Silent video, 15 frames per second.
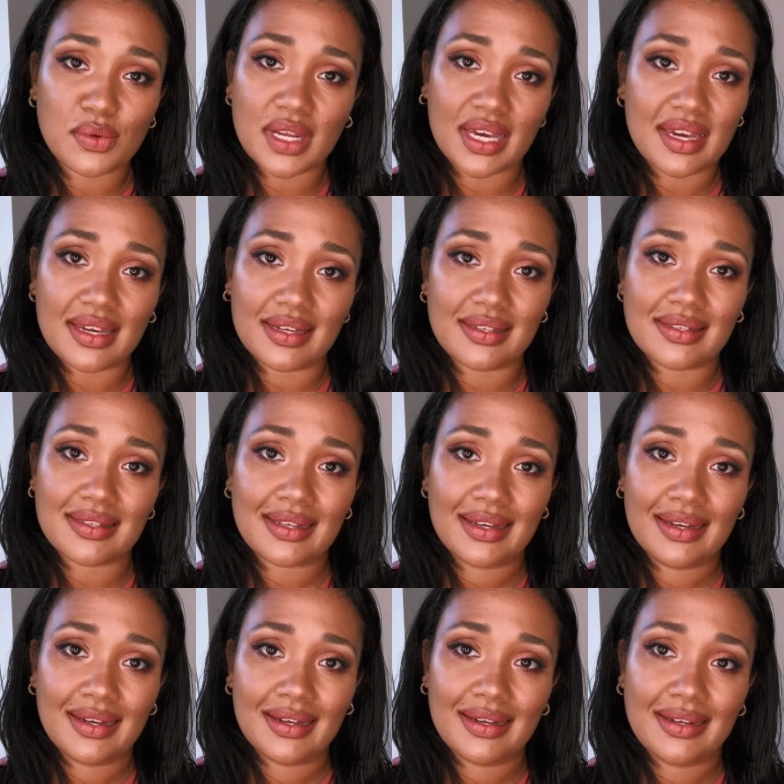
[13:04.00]
is.
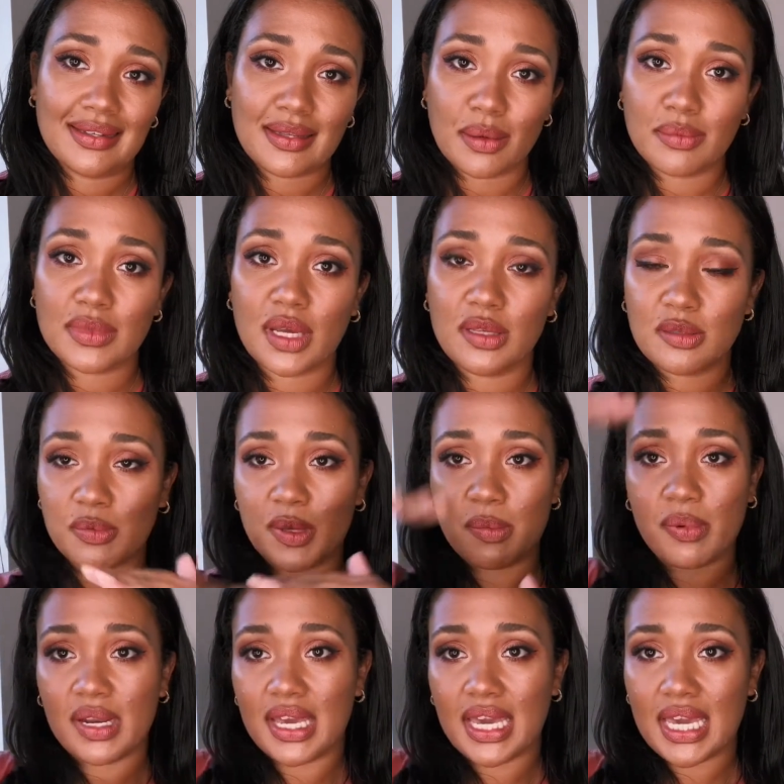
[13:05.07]
Sometimes
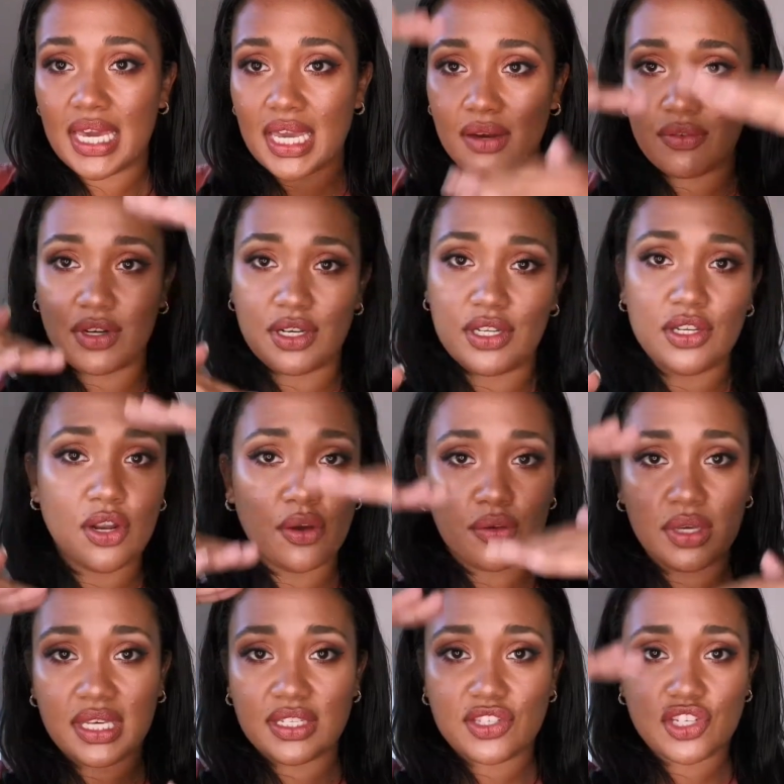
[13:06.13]
people are here and,
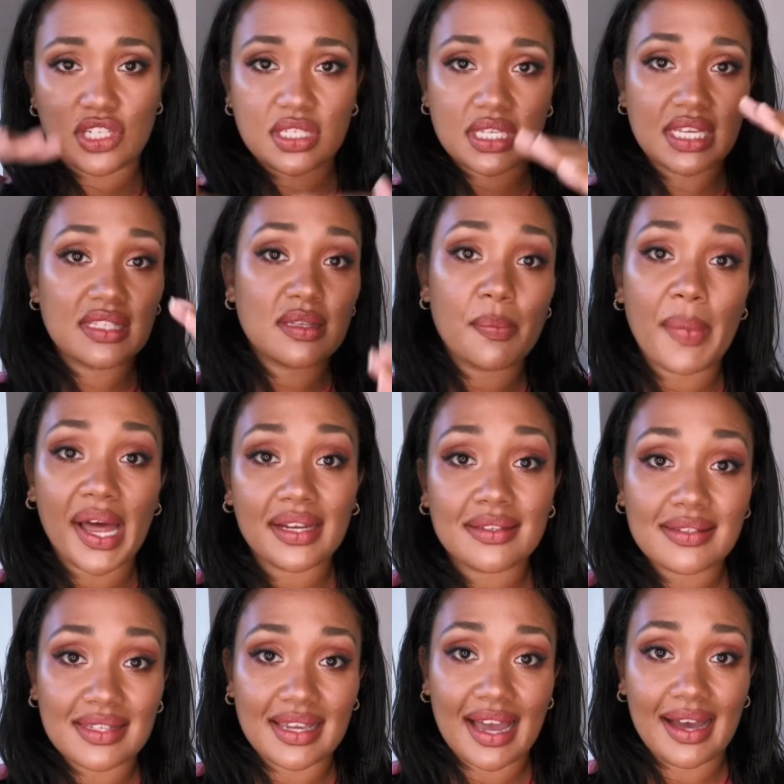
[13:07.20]
it's a
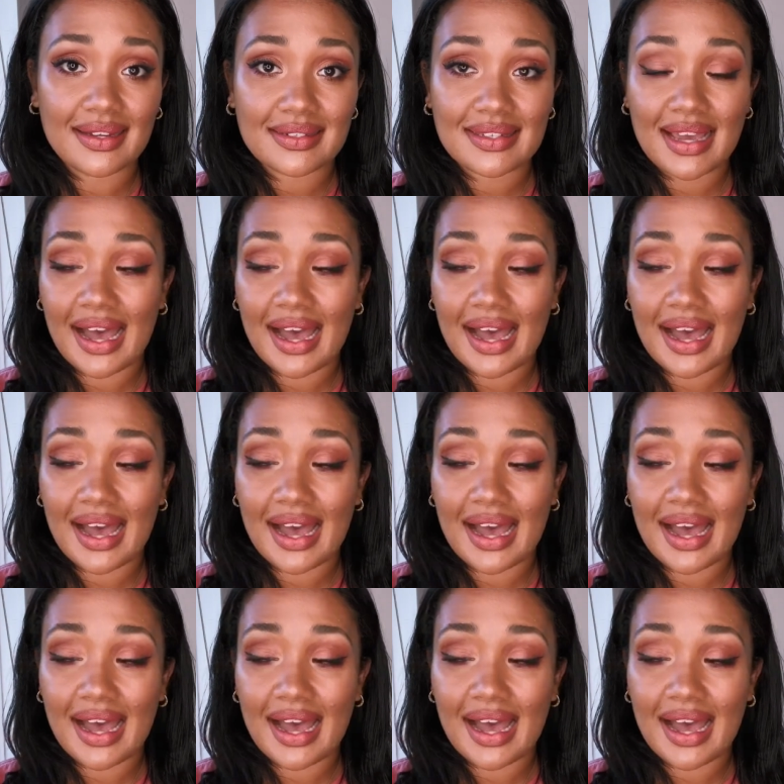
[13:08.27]
balancing act.